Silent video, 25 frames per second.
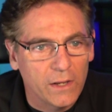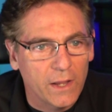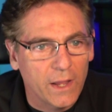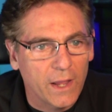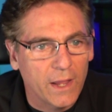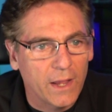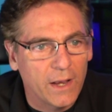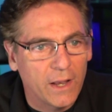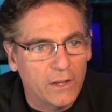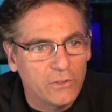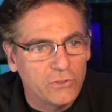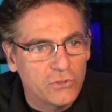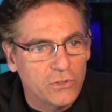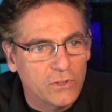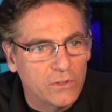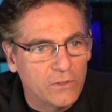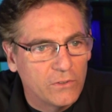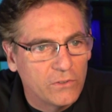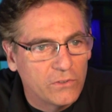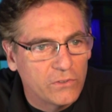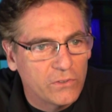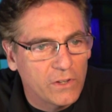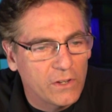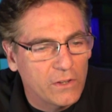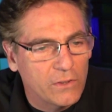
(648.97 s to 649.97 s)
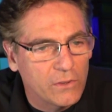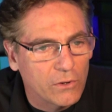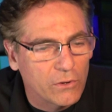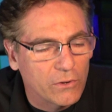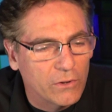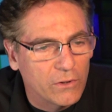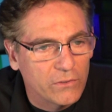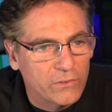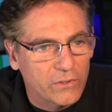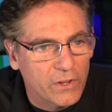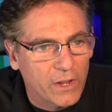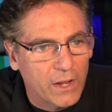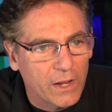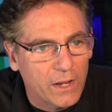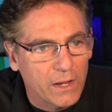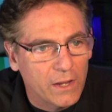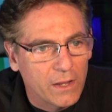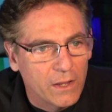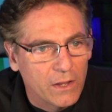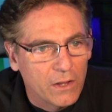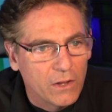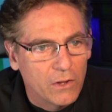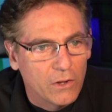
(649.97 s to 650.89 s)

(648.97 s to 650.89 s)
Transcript: And as you can see, there is a